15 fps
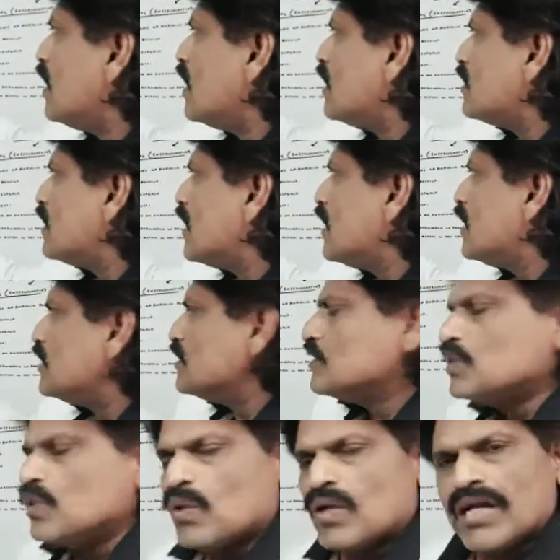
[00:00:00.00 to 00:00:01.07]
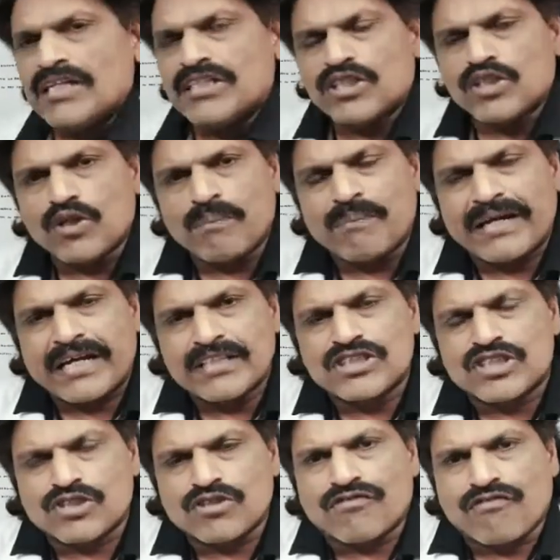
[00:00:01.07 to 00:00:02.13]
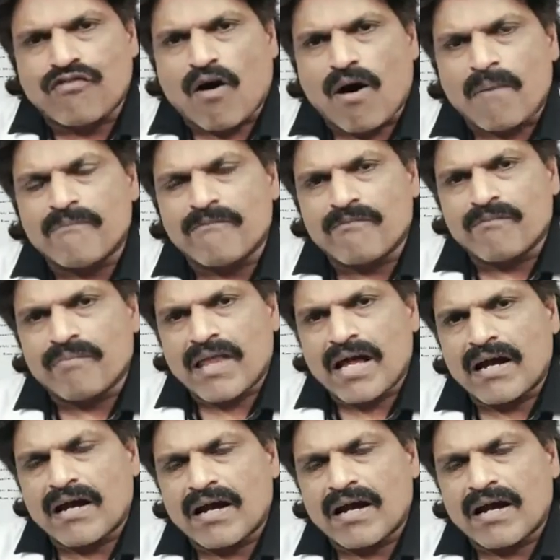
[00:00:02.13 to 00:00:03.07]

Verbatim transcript: The neural tube begins to form